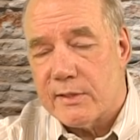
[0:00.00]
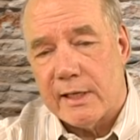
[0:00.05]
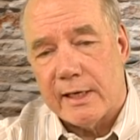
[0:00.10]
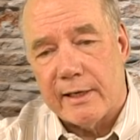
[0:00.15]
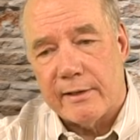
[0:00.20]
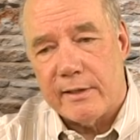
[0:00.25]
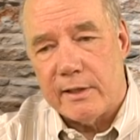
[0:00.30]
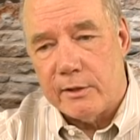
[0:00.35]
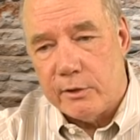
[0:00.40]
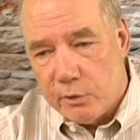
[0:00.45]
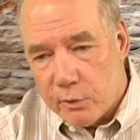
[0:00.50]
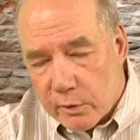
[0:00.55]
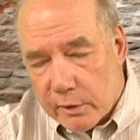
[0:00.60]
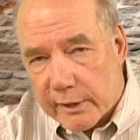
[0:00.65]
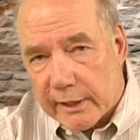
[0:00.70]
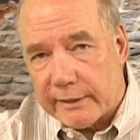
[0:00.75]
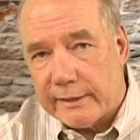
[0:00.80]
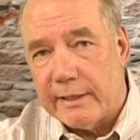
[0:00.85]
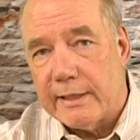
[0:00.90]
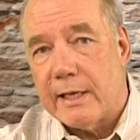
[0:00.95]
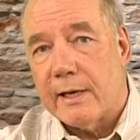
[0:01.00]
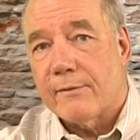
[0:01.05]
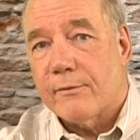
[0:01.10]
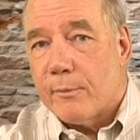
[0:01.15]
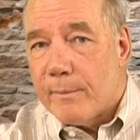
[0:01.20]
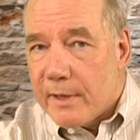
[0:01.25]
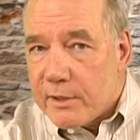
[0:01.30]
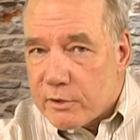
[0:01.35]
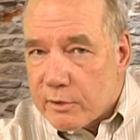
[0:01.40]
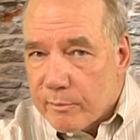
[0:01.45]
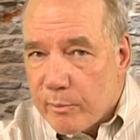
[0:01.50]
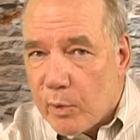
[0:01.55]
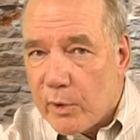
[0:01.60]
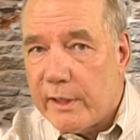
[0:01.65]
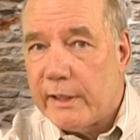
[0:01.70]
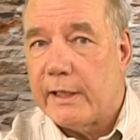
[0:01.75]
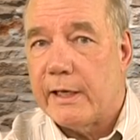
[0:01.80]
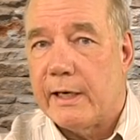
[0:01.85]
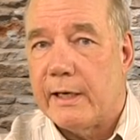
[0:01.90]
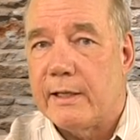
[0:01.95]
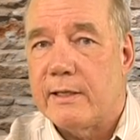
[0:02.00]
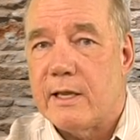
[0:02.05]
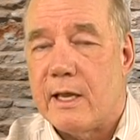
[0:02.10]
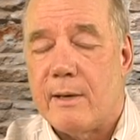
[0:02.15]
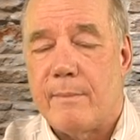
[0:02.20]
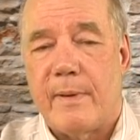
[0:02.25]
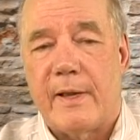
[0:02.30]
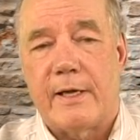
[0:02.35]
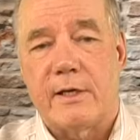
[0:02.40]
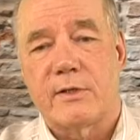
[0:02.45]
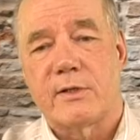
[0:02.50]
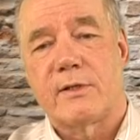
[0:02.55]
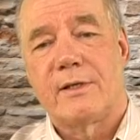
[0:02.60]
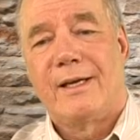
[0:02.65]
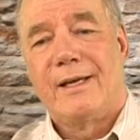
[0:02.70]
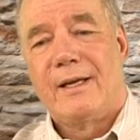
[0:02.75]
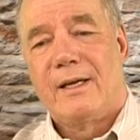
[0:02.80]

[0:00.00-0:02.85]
and I think you collecting that information, putting it in a database,